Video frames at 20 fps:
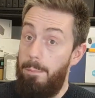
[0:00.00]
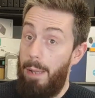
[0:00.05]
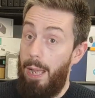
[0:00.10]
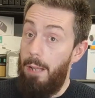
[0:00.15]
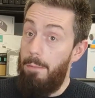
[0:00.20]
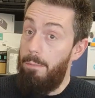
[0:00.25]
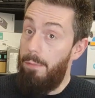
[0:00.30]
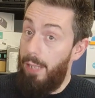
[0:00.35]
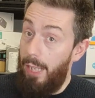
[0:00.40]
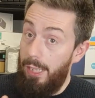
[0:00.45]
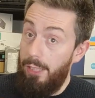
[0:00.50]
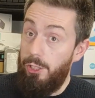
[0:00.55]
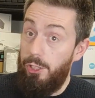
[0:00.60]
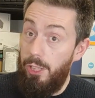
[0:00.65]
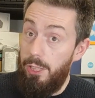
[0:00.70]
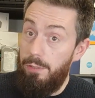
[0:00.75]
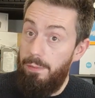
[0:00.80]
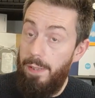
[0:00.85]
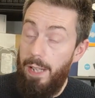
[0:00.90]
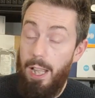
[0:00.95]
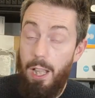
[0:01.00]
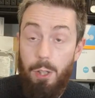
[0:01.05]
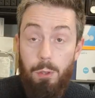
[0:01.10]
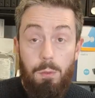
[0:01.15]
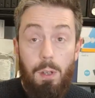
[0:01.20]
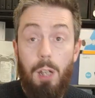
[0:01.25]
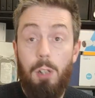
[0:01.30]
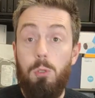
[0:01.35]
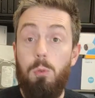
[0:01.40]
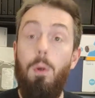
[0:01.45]
But that's just for now.
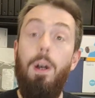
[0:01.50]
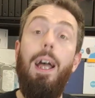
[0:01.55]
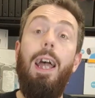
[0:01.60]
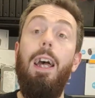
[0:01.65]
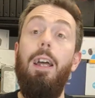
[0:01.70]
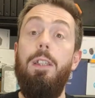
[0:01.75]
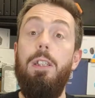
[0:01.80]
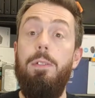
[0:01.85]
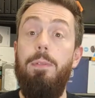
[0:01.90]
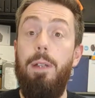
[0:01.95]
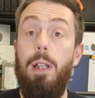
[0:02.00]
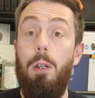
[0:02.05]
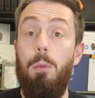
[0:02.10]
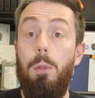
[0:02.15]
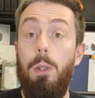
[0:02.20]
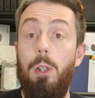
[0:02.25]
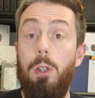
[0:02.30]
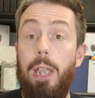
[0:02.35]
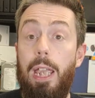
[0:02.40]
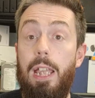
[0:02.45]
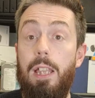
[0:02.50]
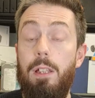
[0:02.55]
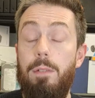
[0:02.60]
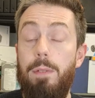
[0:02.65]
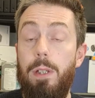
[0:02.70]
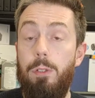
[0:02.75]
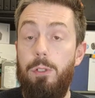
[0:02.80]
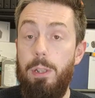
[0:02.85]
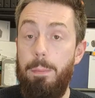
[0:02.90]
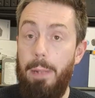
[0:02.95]
Who knows what, how this video will look in the
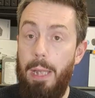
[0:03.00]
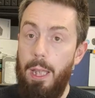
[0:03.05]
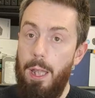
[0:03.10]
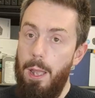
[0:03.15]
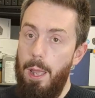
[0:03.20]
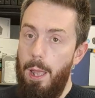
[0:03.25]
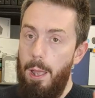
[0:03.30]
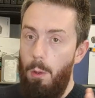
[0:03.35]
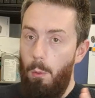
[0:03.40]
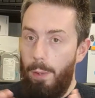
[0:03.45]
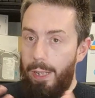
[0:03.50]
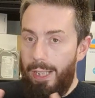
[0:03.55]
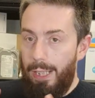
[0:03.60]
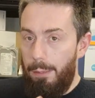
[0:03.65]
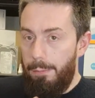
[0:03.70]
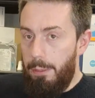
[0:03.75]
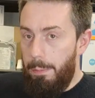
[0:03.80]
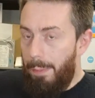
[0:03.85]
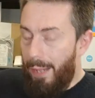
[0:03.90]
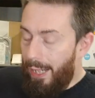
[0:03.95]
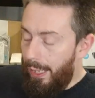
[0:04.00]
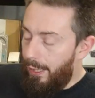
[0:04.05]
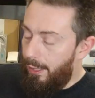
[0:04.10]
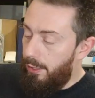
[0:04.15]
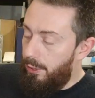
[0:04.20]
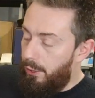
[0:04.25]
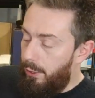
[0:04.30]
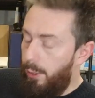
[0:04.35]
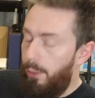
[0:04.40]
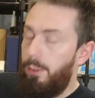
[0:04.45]
future. But when it comes
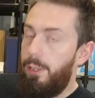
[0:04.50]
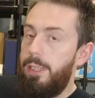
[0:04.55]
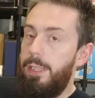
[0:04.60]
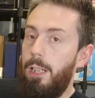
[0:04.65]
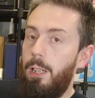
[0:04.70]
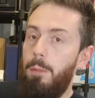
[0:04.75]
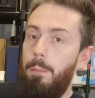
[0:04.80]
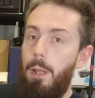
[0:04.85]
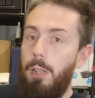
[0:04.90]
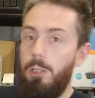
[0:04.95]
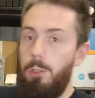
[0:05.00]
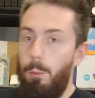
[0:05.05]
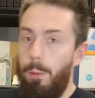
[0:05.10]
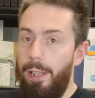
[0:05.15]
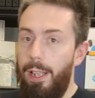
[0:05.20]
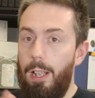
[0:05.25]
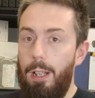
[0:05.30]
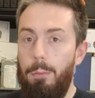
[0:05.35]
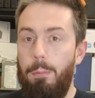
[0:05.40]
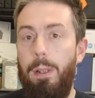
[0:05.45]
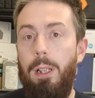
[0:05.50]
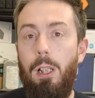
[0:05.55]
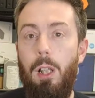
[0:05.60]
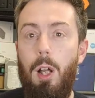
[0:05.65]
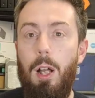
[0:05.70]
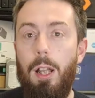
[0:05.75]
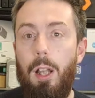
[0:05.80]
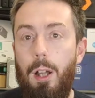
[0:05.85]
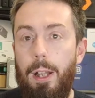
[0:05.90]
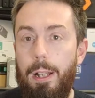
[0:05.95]
back to the Terramaster, one thing I will
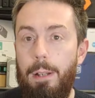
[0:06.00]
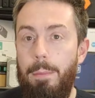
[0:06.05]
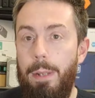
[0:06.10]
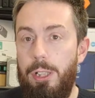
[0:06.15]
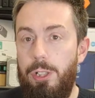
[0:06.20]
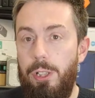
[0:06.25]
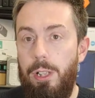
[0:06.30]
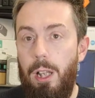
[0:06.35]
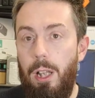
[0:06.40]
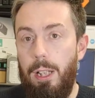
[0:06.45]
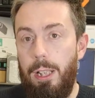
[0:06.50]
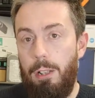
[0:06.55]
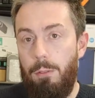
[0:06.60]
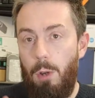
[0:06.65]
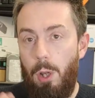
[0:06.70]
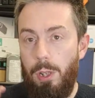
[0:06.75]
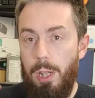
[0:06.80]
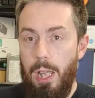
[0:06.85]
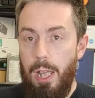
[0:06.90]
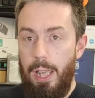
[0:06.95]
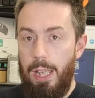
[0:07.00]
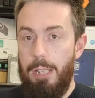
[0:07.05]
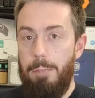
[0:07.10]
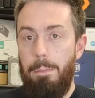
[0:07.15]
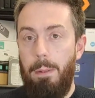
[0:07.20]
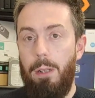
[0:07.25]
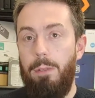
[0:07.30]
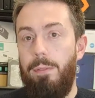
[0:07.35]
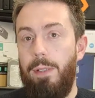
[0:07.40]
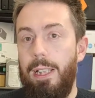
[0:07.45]
highlight, and I mentioned it earlier on,
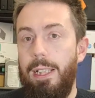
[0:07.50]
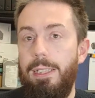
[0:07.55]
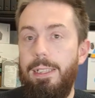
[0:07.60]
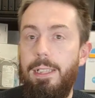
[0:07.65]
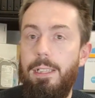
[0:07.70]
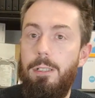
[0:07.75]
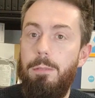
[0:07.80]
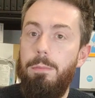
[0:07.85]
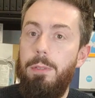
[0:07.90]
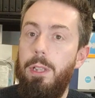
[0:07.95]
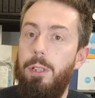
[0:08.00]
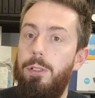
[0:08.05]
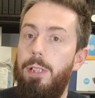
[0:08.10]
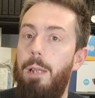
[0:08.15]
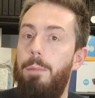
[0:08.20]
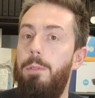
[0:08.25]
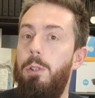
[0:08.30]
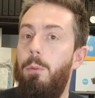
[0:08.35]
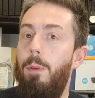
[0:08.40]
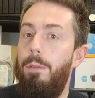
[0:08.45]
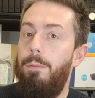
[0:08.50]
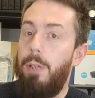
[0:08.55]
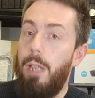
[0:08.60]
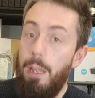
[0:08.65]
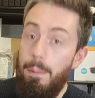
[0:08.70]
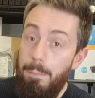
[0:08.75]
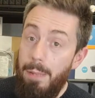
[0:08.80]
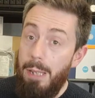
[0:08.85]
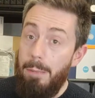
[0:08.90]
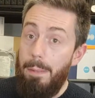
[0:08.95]
is both of these systems use M two M
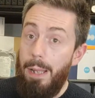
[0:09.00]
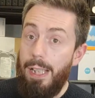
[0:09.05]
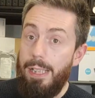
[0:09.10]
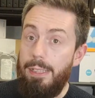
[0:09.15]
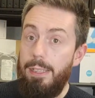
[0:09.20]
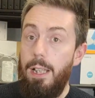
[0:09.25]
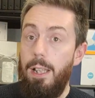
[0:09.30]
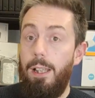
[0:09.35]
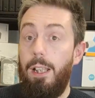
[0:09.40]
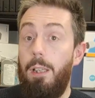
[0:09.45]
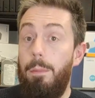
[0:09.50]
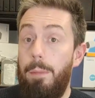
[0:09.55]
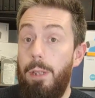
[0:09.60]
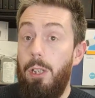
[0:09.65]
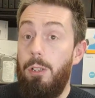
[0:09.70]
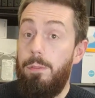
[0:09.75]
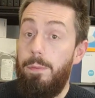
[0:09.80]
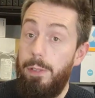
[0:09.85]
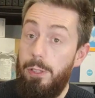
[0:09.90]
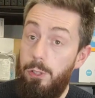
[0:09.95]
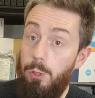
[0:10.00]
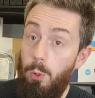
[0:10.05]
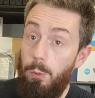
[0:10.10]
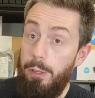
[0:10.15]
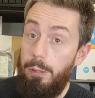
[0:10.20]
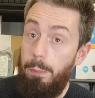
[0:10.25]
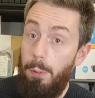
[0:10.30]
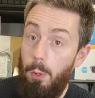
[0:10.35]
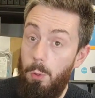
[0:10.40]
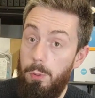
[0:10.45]
V M E-based that can be used for
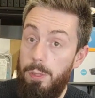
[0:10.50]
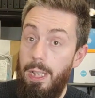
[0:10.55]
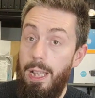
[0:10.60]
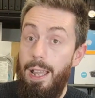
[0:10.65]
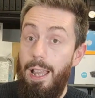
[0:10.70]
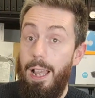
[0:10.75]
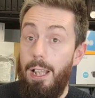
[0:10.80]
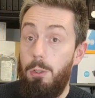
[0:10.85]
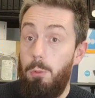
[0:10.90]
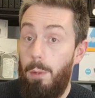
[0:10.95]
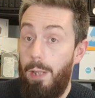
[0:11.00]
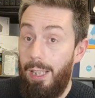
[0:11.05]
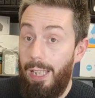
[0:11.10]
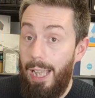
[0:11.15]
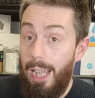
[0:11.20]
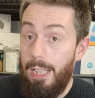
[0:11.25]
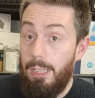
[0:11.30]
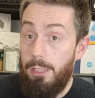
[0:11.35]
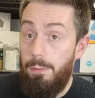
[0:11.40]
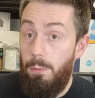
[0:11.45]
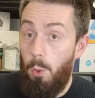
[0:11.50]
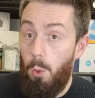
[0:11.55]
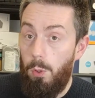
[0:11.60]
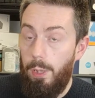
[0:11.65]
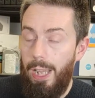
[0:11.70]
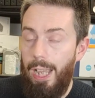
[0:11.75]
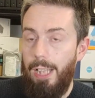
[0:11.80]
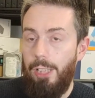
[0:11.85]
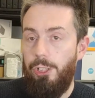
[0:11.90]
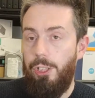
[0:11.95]
storage pools as well as
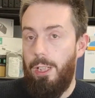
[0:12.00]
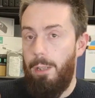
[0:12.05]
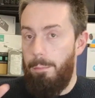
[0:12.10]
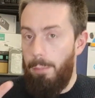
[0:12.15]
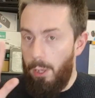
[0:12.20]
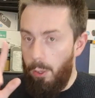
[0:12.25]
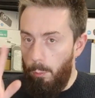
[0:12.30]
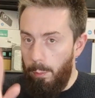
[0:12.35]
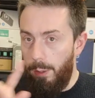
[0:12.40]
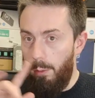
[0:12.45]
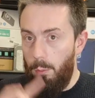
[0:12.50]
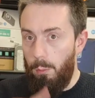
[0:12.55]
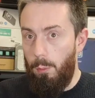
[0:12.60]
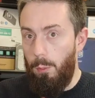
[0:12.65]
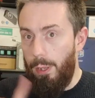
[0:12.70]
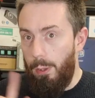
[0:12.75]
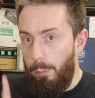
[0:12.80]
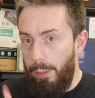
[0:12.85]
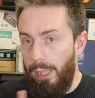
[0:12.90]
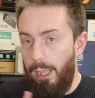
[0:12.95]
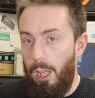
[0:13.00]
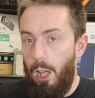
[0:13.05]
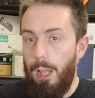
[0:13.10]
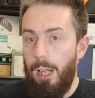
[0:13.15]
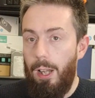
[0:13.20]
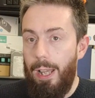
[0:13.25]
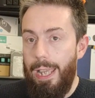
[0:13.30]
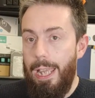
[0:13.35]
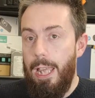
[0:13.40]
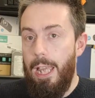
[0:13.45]
for caching. But I will, what I will
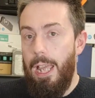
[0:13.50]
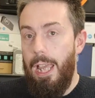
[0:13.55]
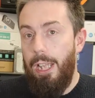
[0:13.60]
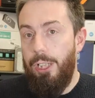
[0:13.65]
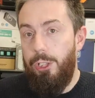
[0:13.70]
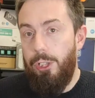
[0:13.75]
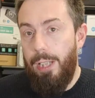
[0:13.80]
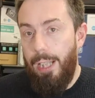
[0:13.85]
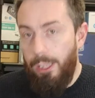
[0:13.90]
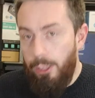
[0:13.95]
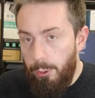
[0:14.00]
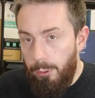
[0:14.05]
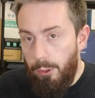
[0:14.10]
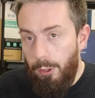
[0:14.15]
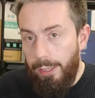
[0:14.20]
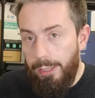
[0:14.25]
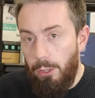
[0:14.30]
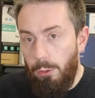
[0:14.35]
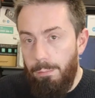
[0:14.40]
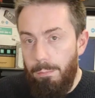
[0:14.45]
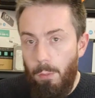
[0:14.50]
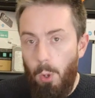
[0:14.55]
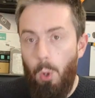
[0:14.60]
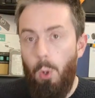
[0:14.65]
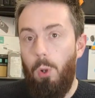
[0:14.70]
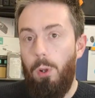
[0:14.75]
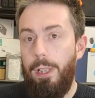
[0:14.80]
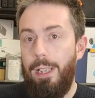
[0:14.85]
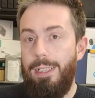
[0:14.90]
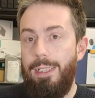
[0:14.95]
highlight is you can do a great deal
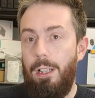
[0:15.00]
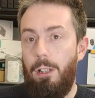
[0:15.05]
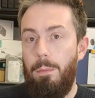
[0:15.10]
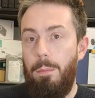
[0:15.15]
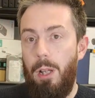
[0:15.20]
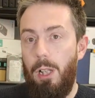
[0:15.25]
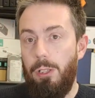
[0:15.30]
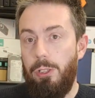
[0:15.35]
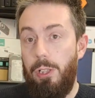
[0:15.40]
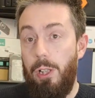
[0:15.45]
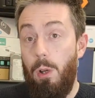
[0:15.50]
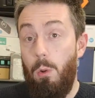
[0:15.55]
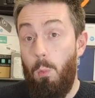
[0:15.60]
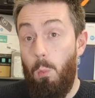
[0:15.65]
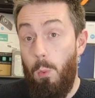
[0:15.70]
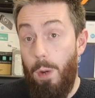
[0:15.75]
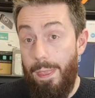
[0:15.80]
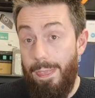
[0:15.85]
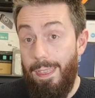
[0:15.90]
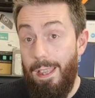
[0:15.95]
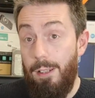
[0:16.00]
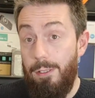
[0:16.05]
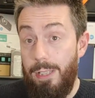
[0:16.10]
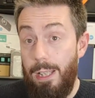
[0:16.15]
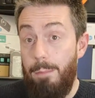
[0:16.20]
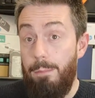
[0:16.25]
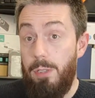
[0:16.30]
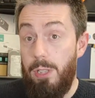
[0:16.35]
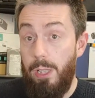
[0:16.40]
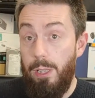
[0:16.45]
more on the Terramaster with
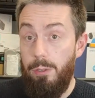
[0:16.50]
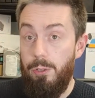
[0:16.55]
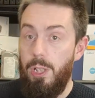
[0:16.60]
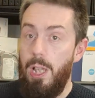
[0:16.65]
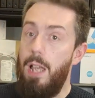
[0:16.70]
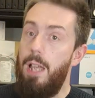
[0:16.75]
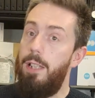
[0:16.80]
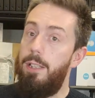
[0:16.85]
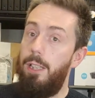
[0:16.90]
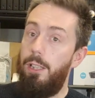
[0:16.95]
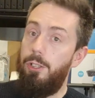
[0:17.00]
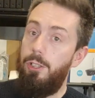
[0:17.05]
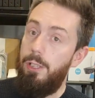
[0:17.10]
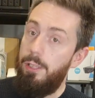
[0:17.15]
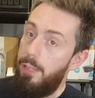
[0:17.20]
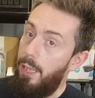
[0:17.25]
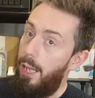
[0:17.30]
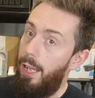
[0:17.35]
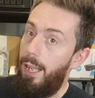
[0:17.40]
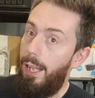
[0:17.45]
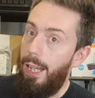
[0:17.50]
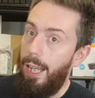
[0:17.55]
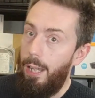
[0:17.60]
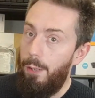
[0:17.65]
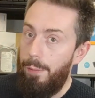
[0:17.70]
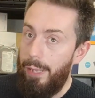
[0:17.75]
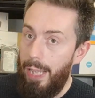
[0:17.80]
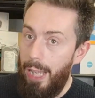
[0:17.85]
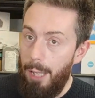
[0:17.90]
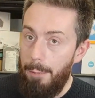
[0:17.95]
those M twos, such as
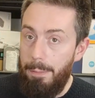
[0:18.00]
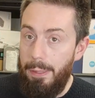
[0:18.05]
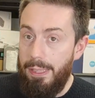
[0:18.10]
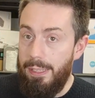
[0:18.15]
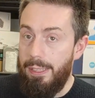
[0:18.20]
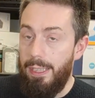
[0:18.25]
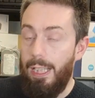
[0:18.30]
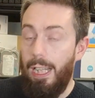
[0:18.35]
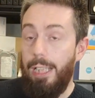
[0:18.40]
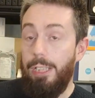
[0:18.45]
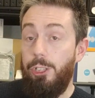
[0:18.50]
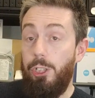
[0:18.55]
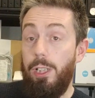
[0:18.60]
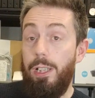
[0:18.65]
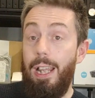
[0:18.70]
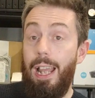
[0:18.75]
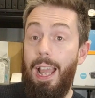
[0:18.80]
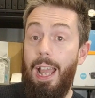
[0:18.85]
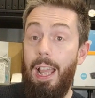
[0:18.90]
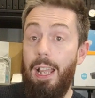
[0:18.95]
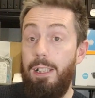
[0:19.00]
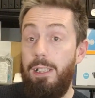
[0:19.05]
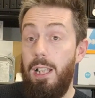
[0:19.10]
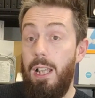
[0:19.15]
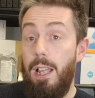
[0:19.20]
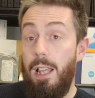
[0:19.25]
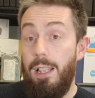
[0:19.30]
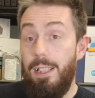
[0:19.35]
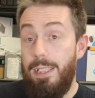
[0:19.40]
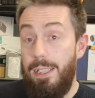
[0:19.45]
allowing app installation
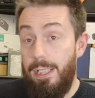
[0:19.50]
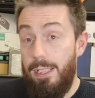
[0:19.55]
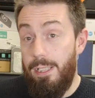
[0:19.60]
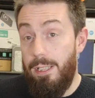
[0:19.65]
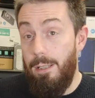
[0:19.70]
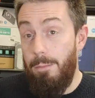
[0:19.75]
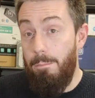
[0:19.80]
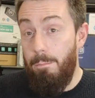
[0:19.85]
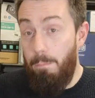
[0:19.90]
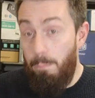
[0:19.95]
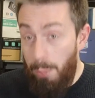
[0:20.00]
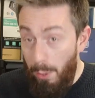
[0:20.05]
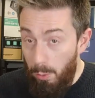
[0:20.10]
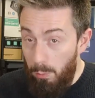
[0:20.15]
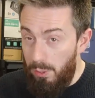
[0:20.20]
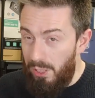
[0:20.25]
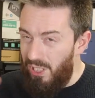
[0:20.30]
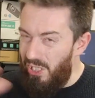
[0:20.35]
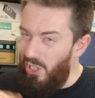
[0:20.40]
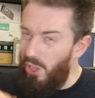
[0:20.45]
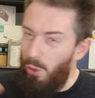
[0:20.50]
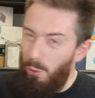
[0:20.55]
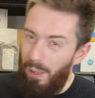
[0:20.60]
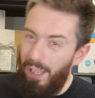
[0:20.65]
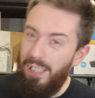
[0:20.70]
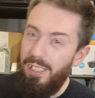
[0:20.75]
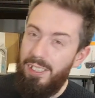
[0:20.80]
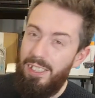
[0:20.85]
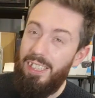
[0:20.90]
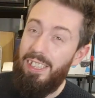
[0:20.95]
and system boot to
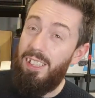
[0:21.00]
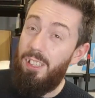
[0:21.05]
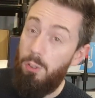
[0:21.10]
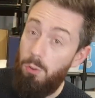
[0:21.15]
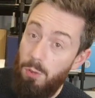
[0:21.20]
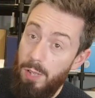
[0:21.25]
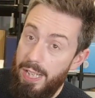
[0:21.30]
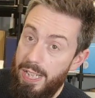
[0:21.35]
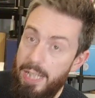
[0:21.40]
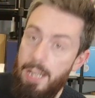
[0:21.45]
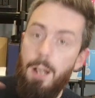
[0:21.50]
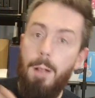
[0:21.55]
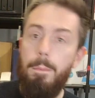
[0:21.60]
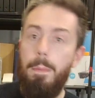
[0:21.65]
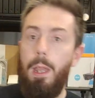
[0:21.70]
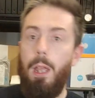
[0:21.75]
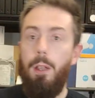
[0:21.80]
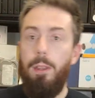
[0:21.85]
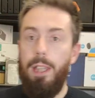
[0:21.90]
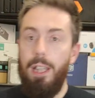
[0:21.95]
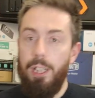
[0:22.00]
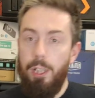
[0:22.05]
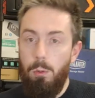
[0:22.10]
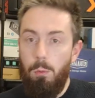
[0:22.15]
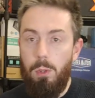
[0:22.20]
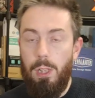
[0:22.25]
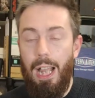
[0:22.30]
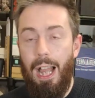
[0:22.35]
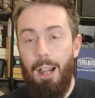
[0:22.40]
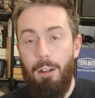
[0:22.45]
a degree that
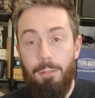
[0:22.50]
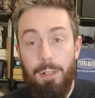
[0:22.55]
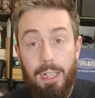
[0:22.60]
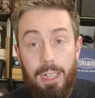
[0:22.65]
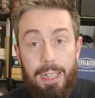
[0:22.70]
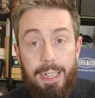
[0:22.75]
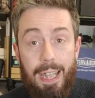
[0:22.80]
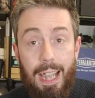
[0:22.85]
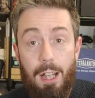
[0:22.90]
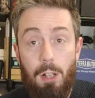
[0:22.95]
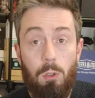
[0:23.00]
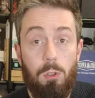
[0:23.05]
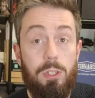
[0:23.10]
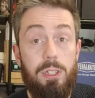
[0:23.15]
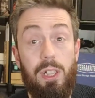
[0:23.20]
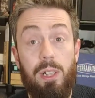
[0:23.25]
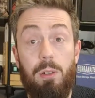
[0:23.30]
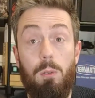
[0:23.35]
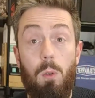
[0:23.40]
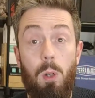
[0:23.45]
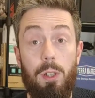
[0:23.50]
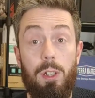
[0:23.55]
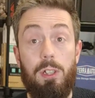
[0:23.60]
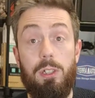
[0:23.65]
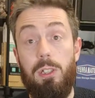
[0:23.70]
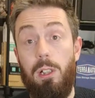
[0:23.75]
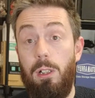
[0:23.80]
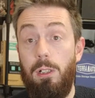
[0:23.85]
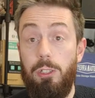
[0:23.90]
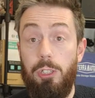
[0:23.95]
you currently cannot do on
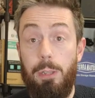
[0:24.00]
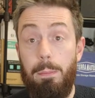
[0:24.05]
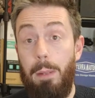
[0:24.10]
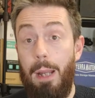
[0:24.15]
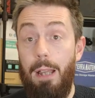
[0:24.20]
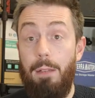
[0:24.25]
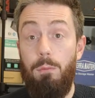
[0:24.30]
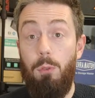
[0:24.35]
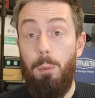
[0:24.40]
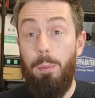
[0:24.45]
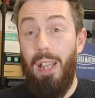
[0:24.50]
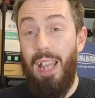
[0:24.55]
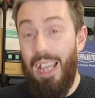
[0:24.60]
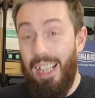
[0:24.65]
the Synology platform.